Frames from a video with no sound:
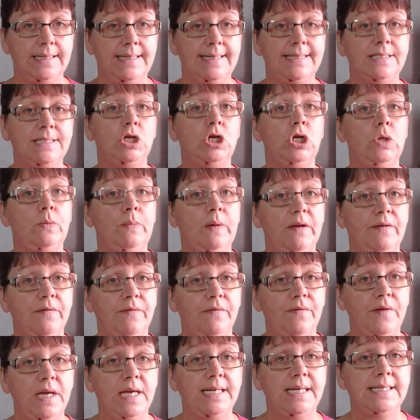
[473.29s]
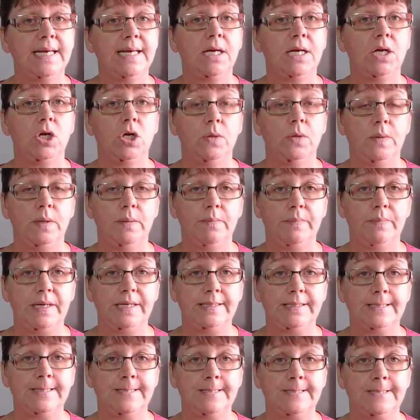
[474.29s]
There's cubic feet and cubic
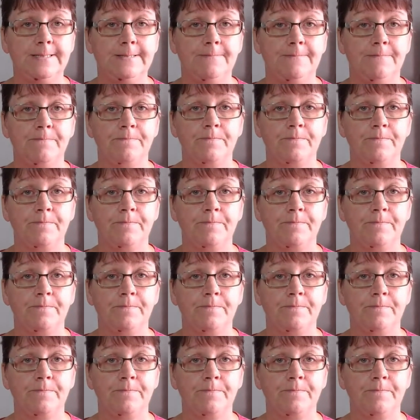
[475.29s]
meters.